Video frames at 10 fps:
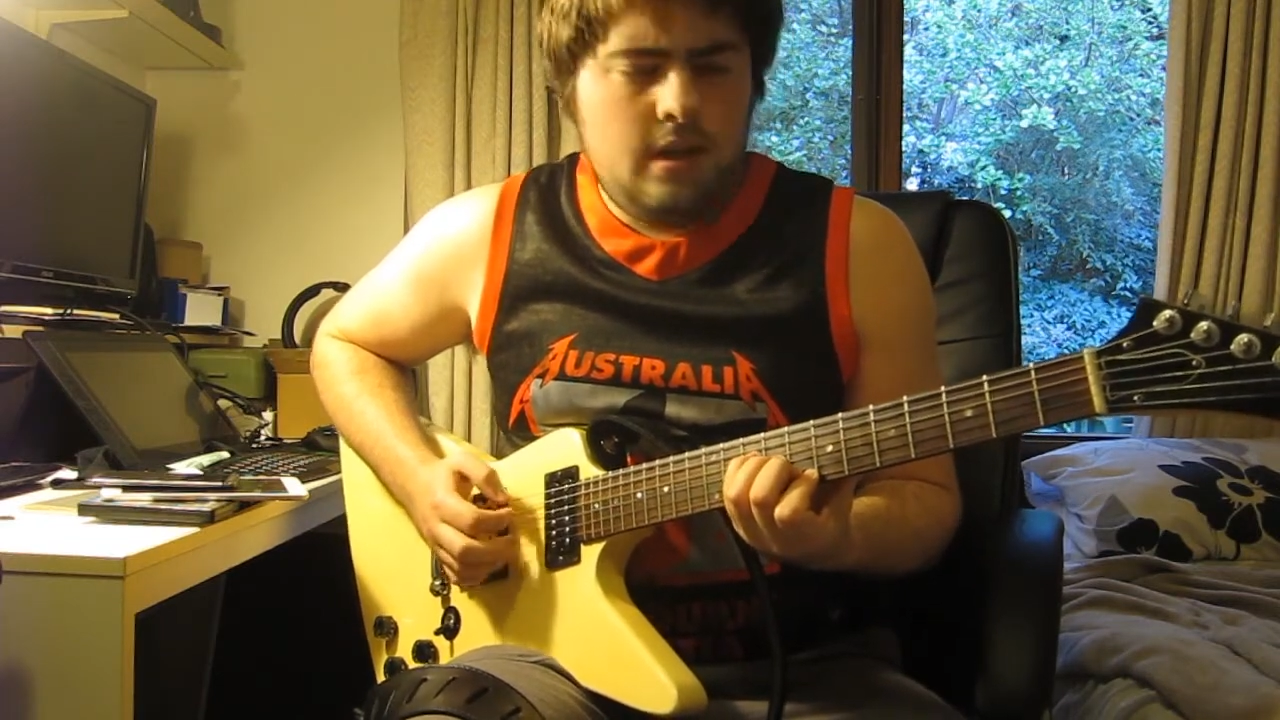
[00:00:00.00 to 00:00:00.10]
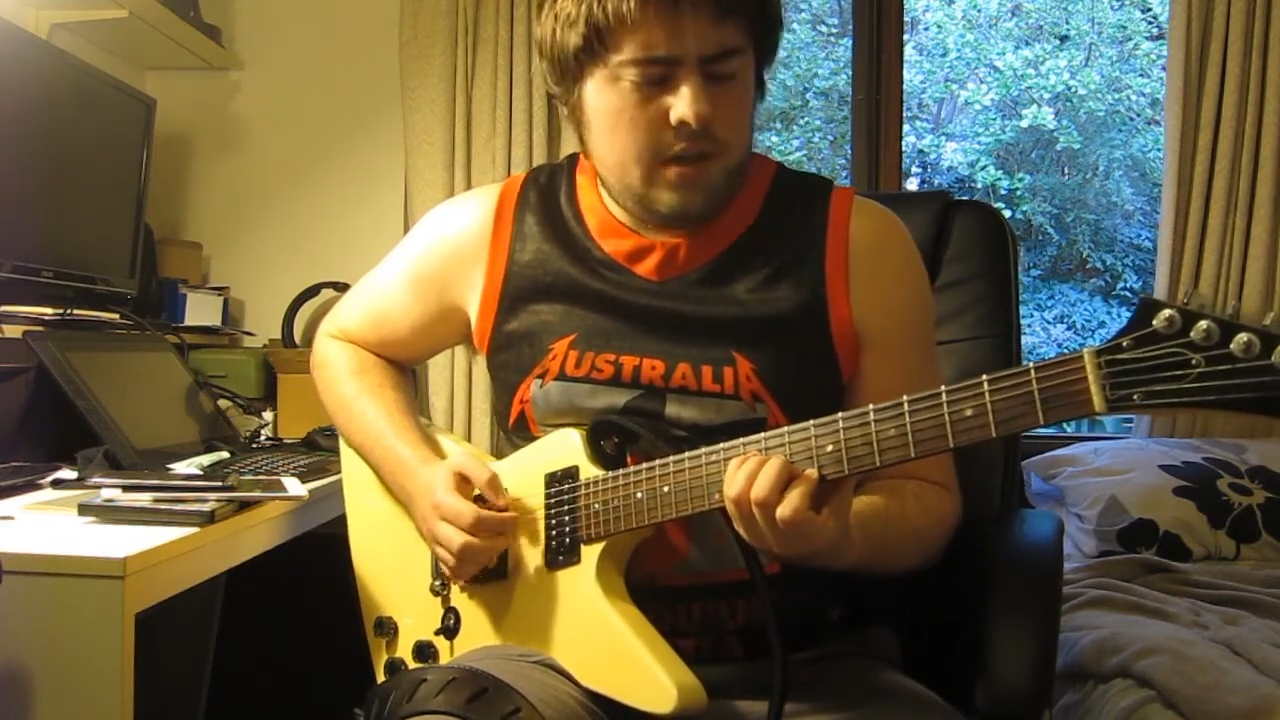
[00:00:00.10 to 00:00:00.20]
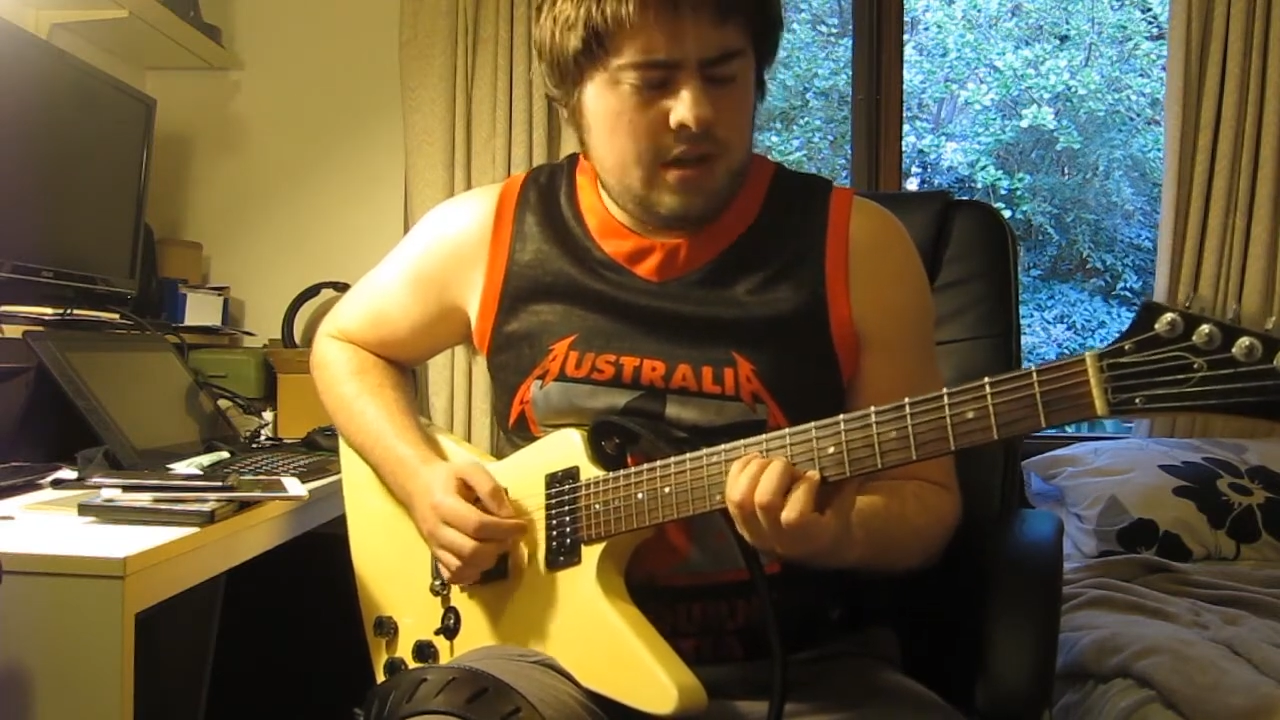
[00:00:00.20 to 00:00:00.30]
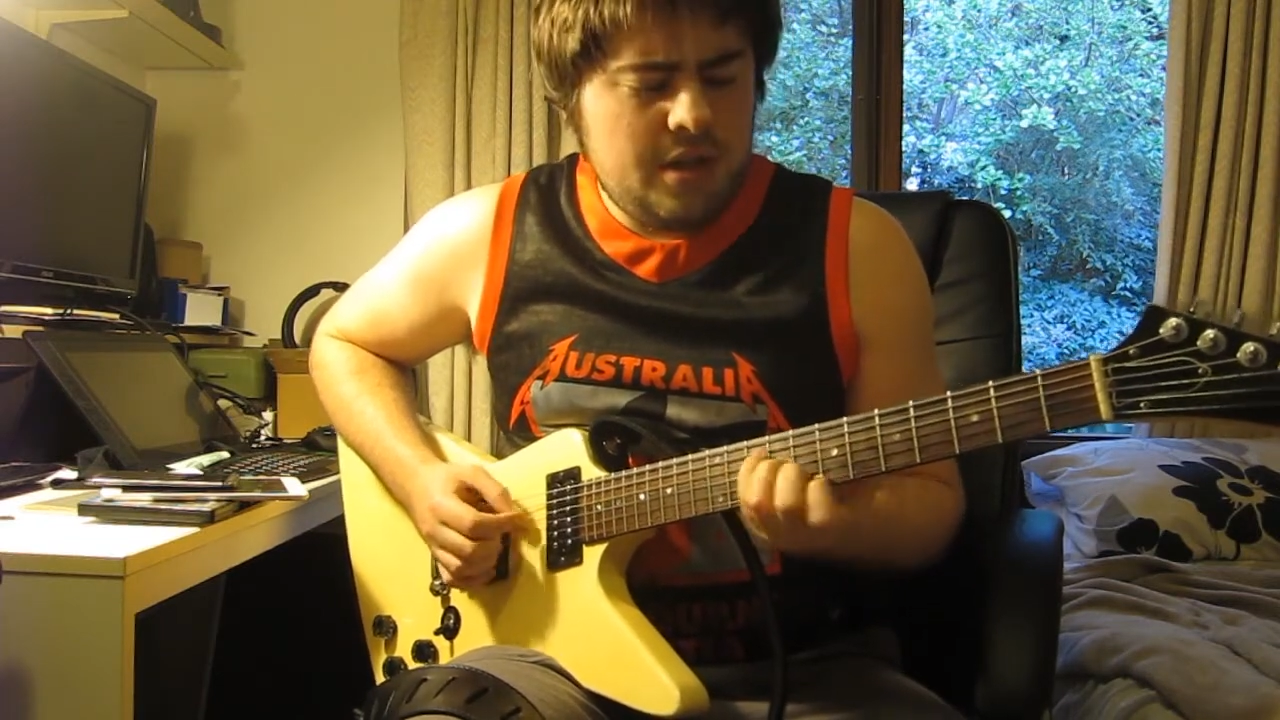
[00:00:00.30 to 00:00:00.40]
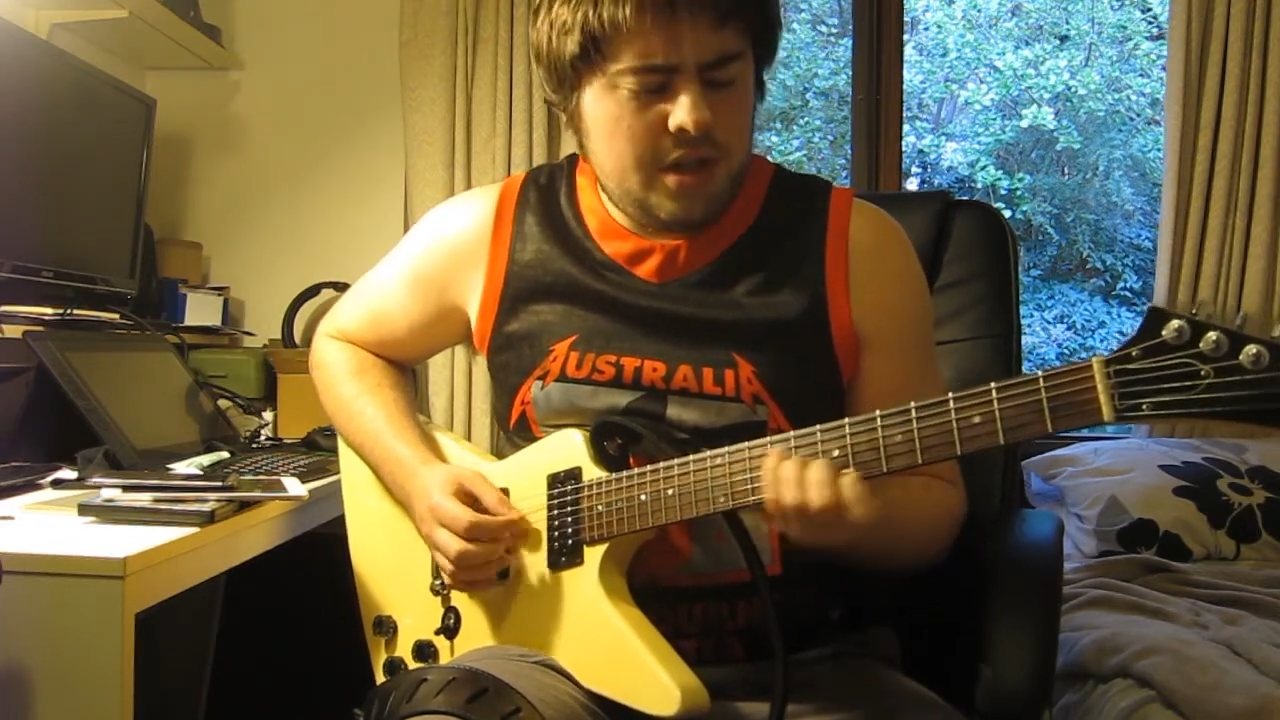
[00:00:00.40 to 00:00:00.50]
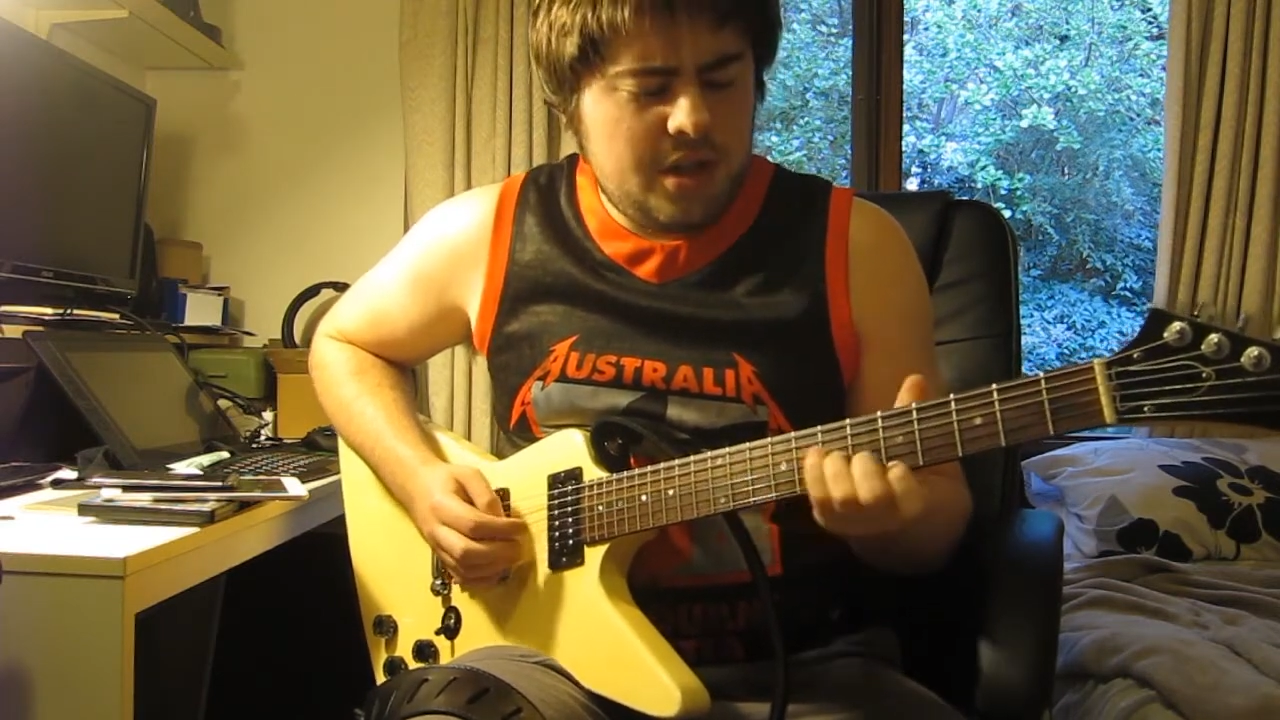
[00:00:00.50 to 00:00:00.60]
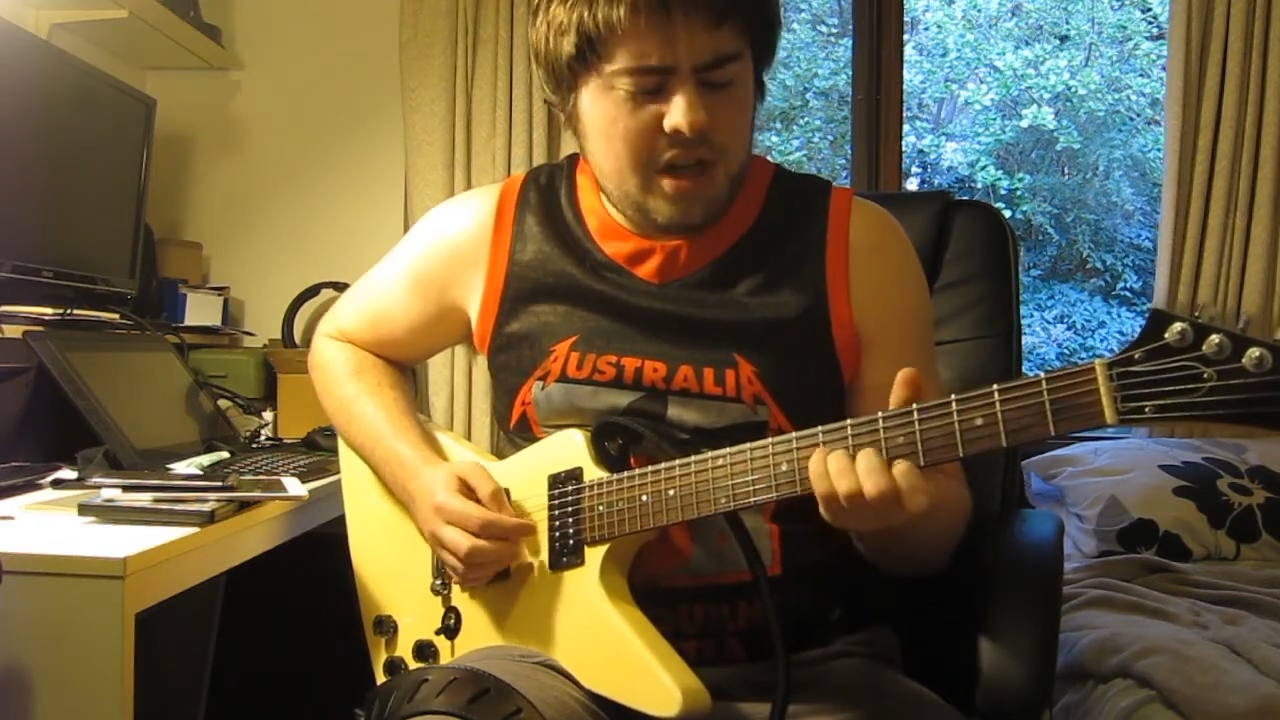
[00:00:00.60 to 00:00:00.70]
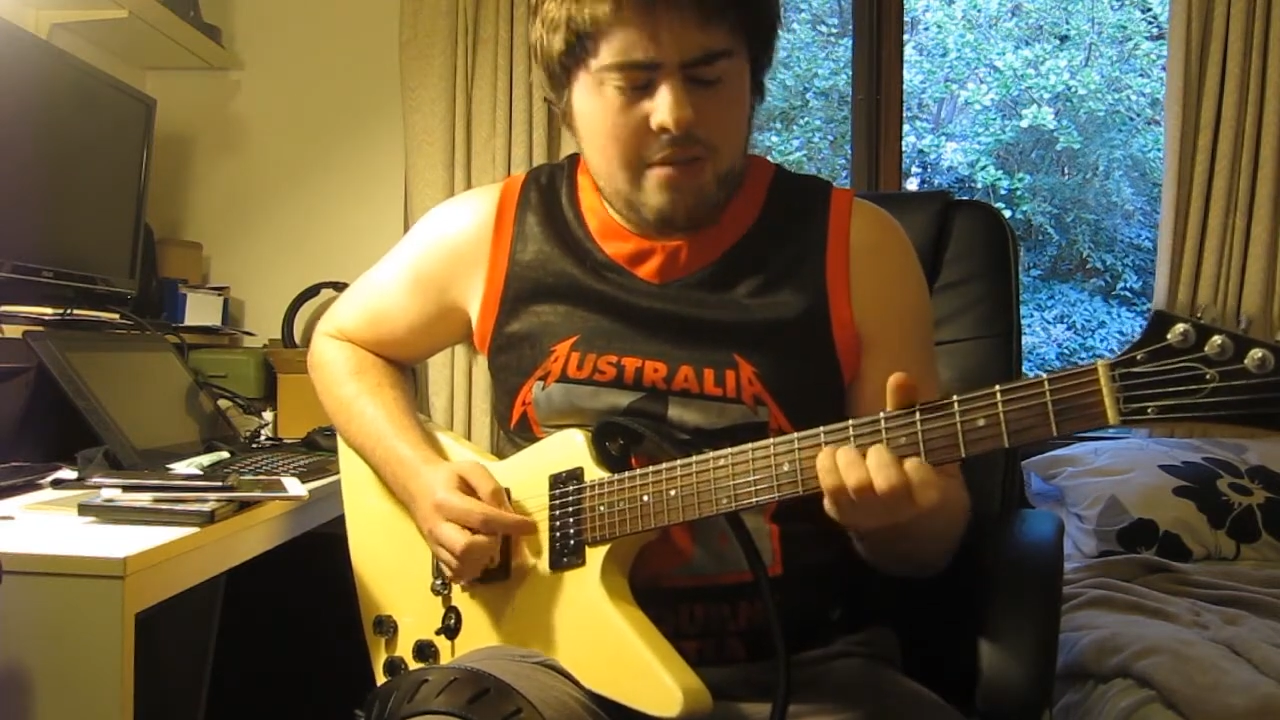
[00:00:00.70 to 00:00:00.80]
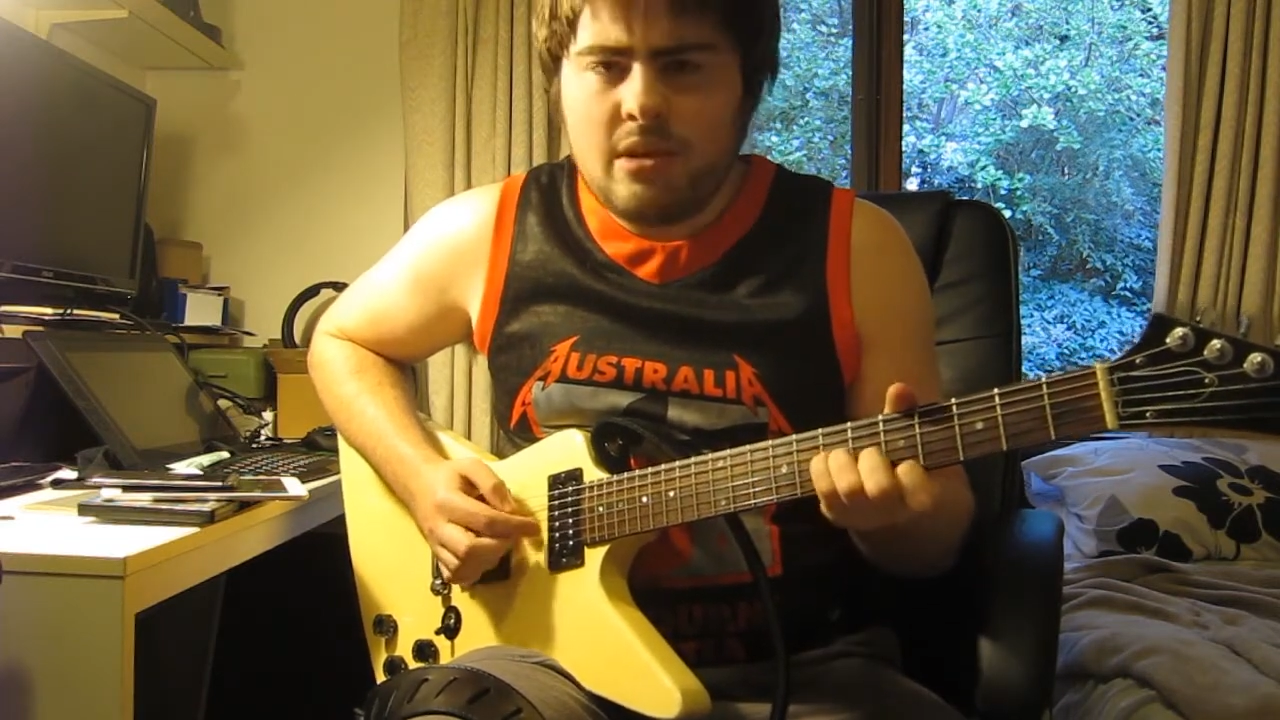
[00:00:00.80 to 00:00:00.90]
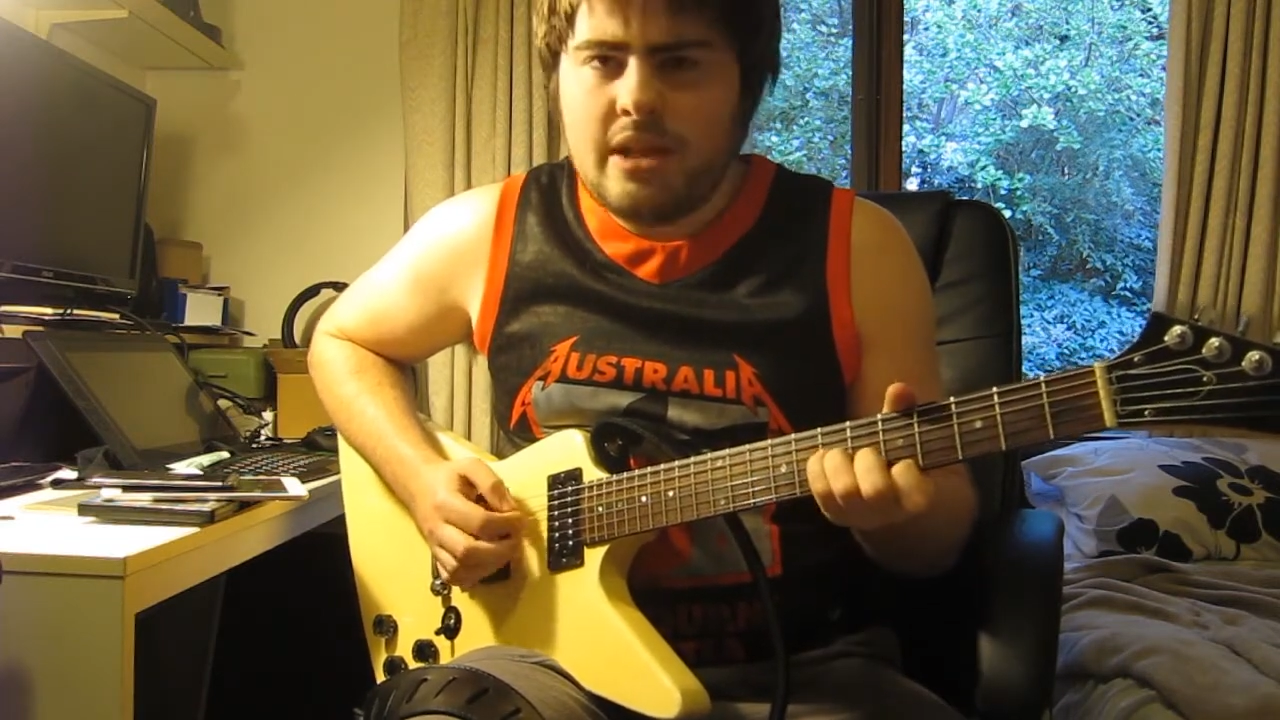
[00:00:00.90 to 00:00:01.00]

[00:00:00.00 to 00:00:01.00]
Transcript: so just jump